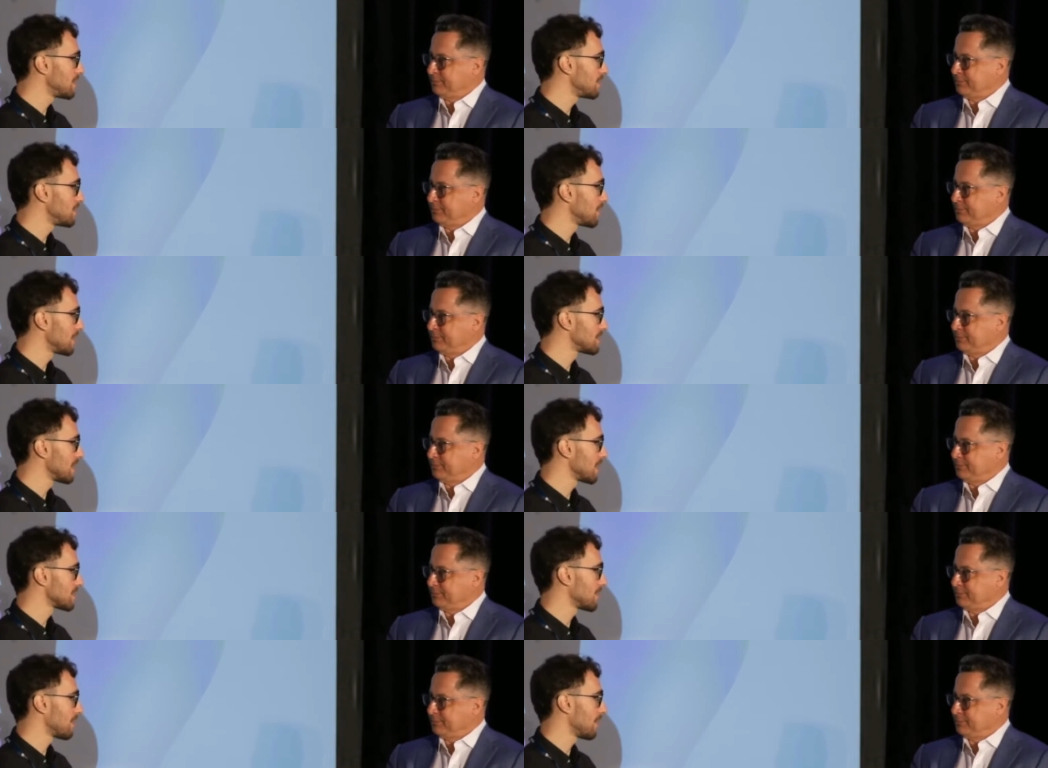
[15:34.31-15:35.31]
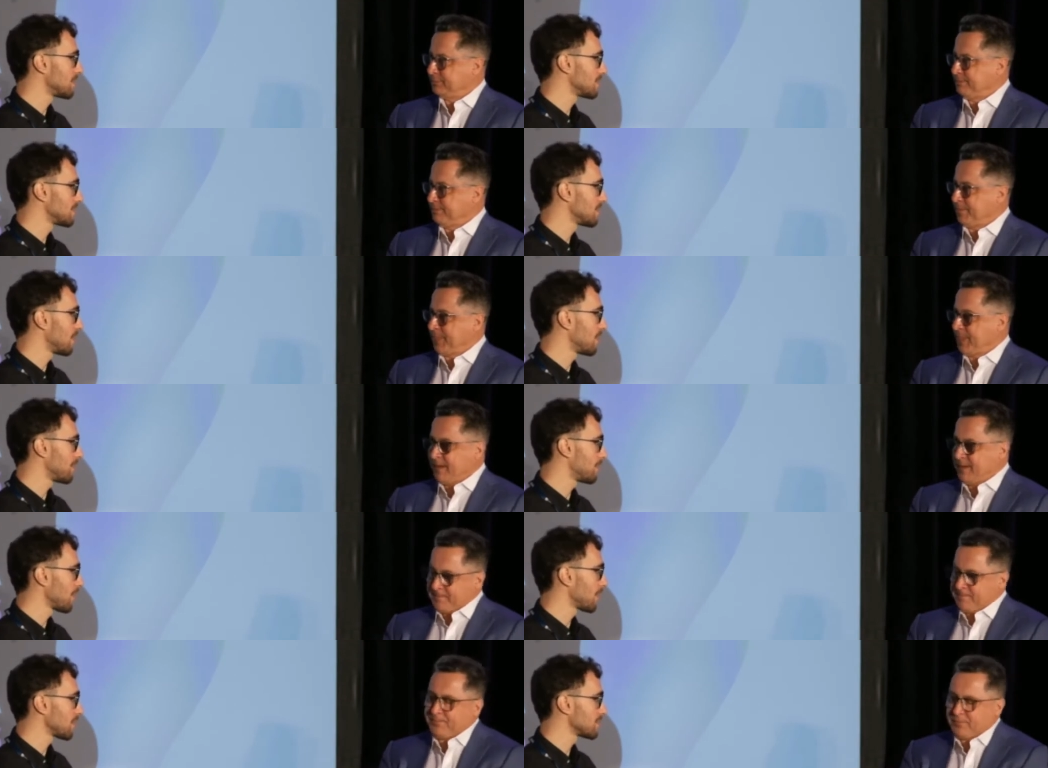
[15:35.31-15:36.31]
Speaker 1: Do you want to tell us about, you know, the
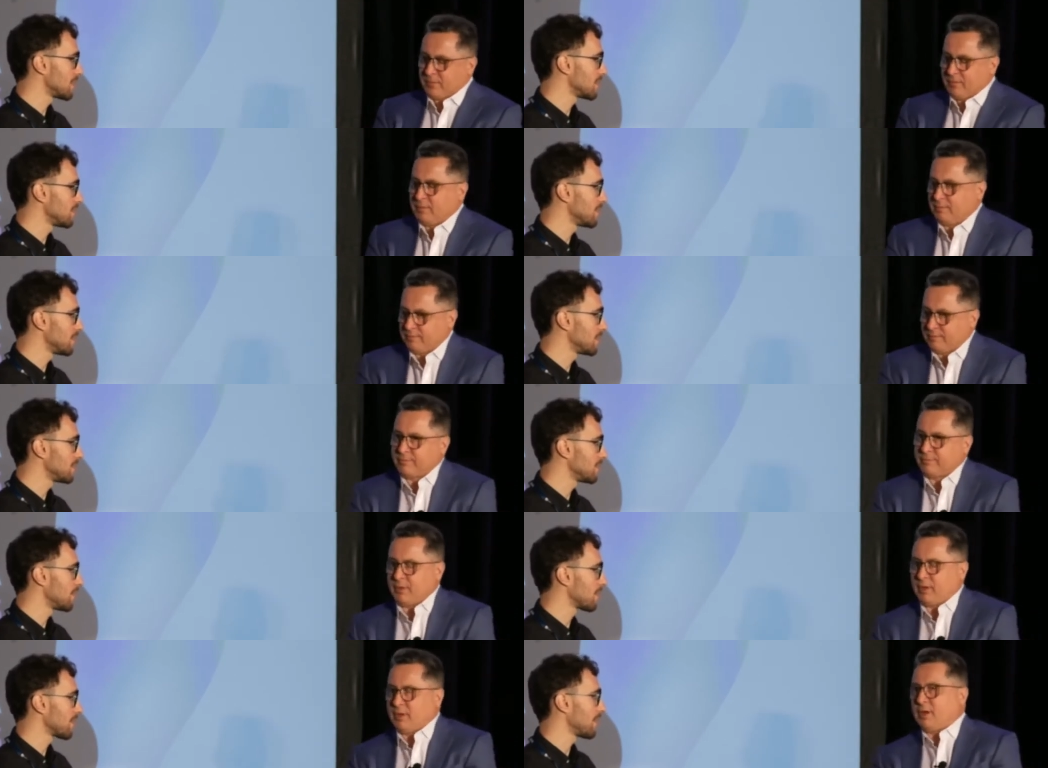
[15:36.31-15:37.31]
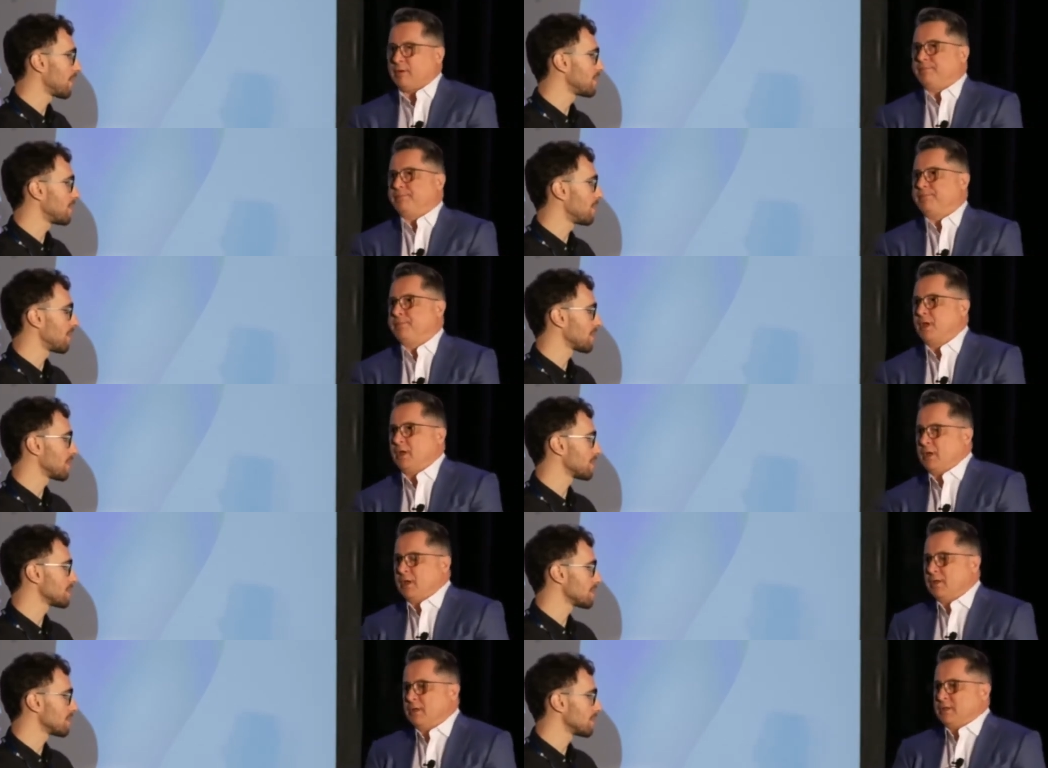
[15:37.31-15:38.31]
protocols that you've been working yeah. on your molecules?
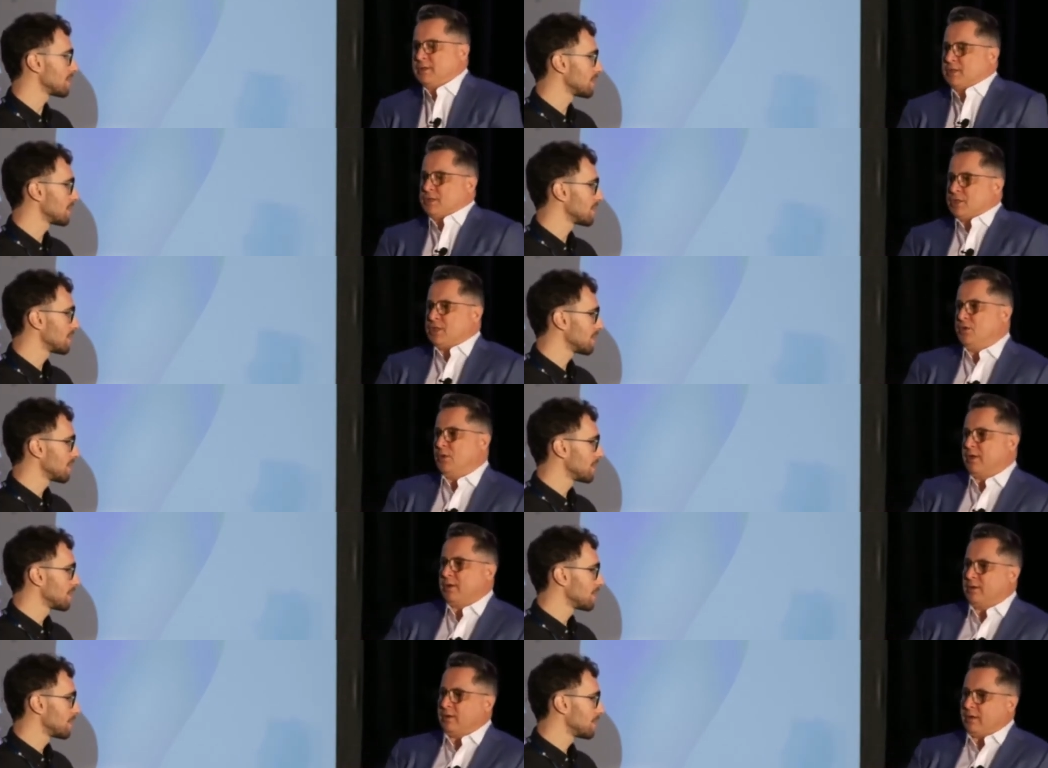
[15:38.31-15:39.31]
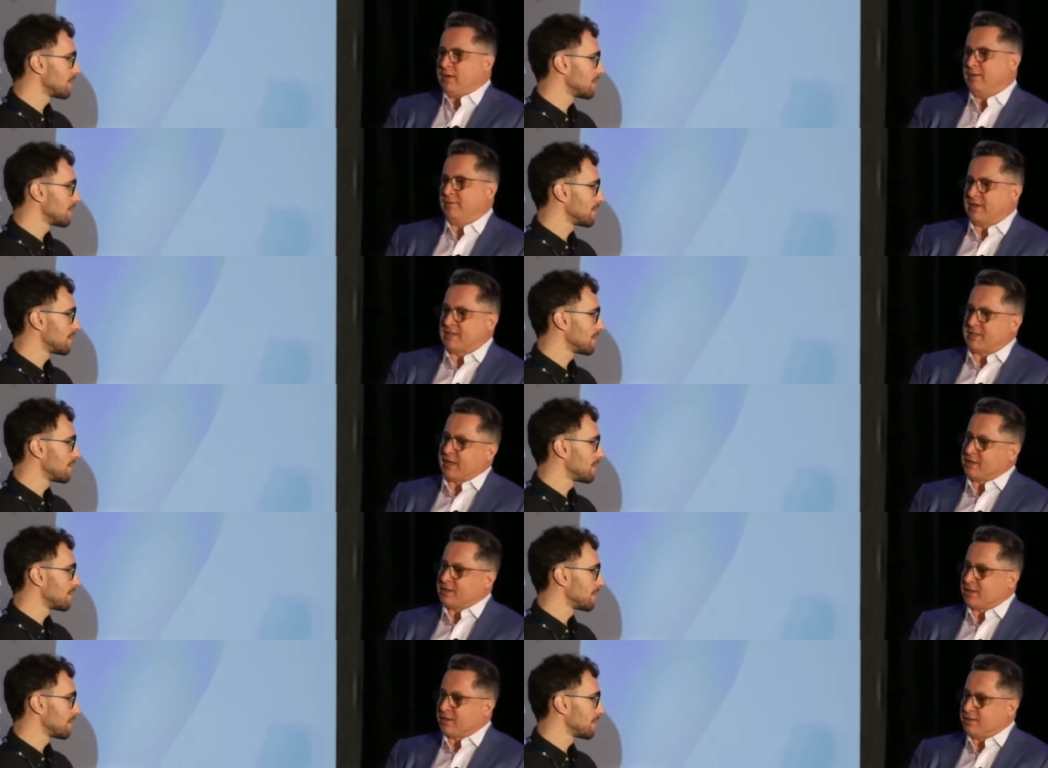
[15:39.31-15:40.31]
Speaker 2: So there's two other uh, investigator
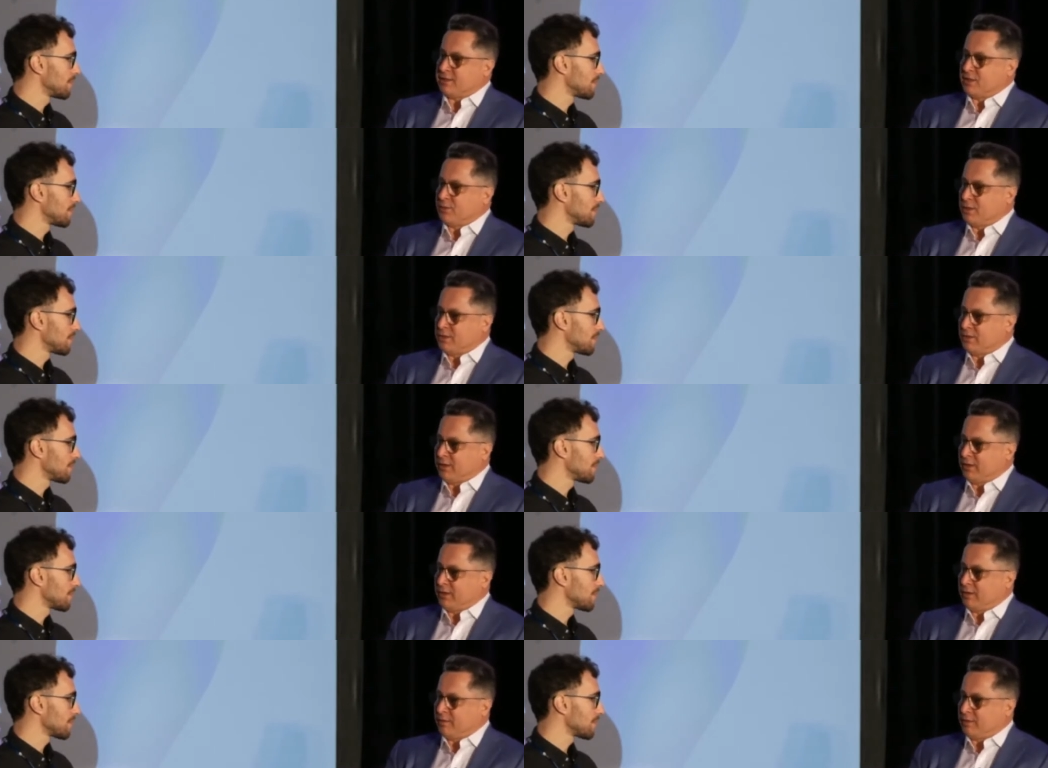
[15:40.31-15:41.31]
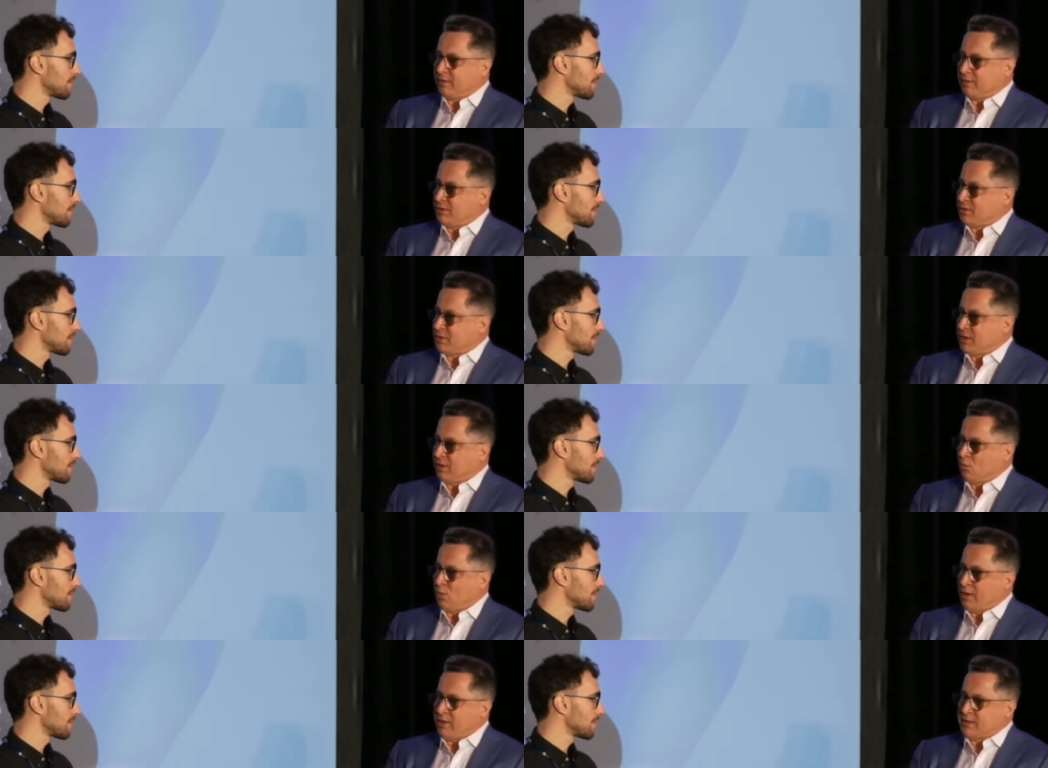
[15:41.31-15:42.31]
studies that we're doing that are, that are interesting. One
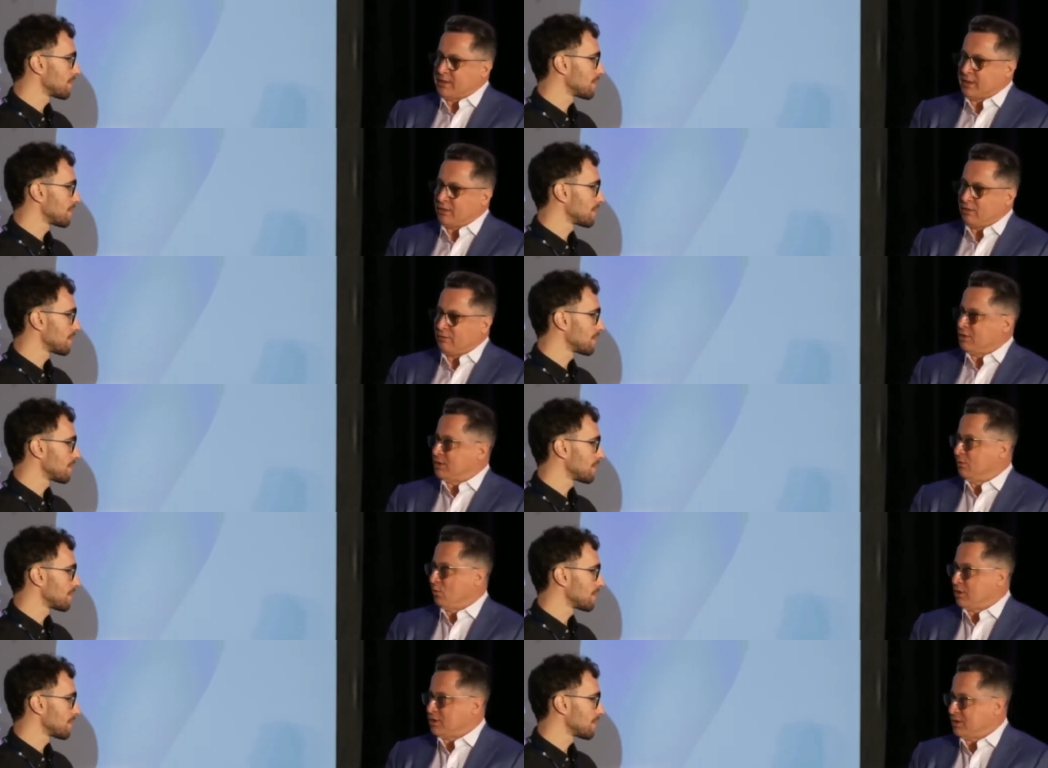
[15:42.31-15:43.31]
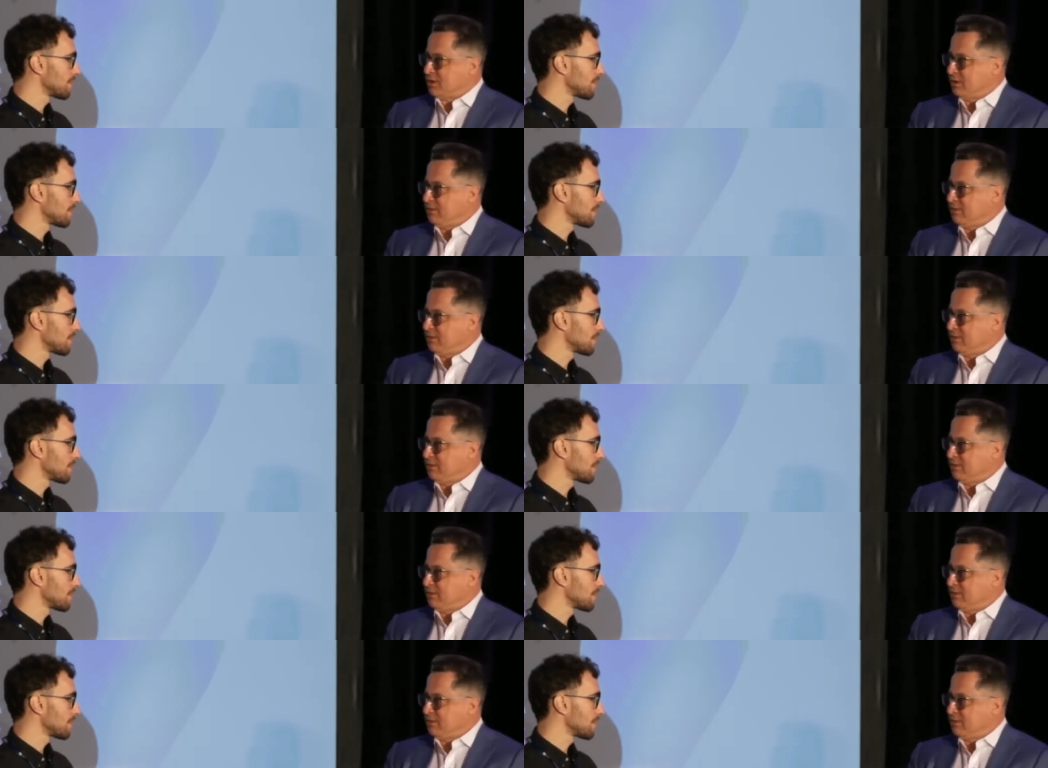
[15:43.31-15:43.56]
is at the University of Washington